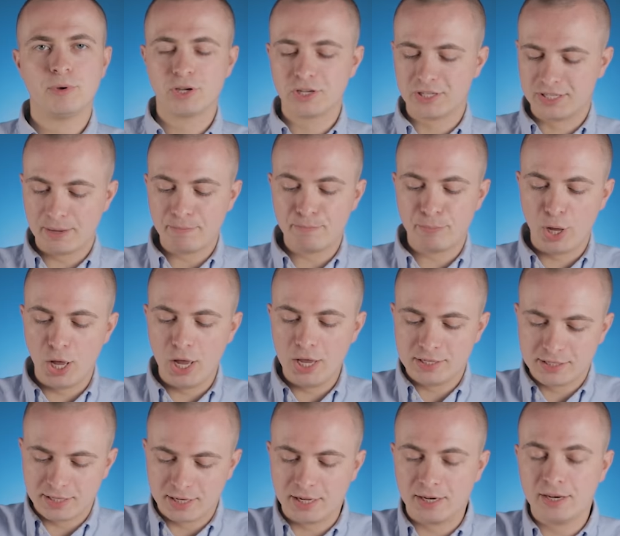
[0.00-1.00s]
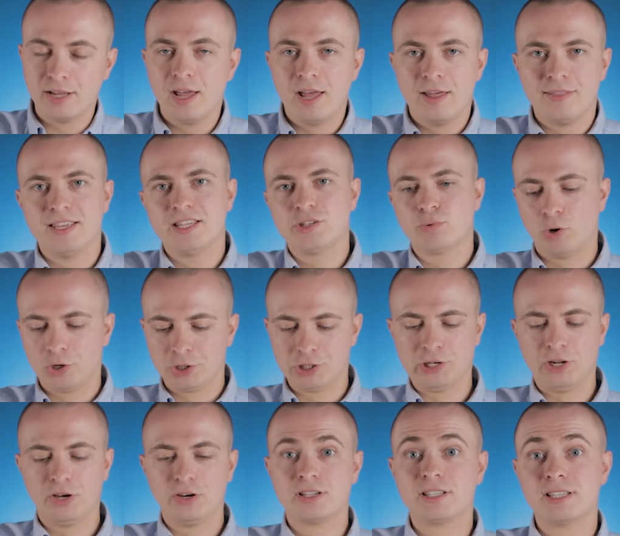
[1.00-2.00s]
because in person, this watch
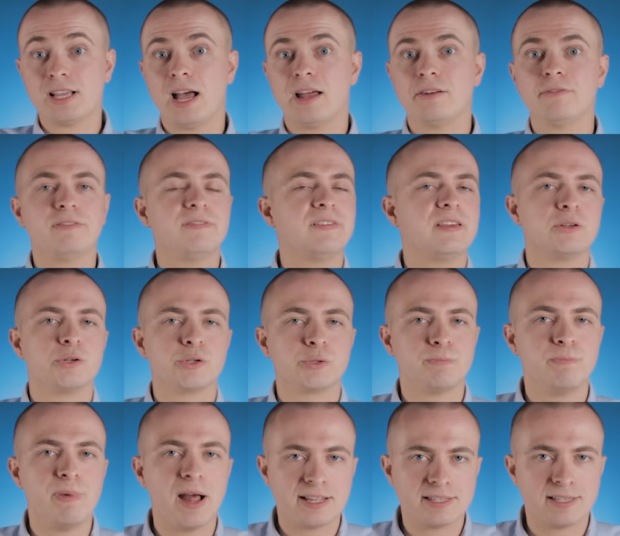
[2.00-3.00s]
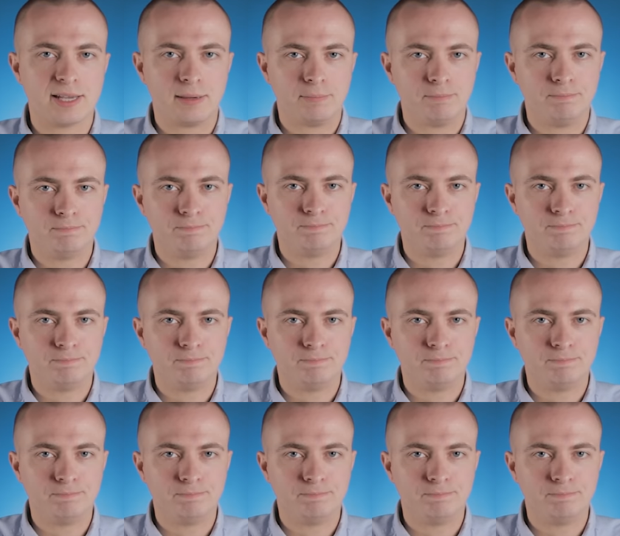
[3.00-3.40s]
looks and feels better.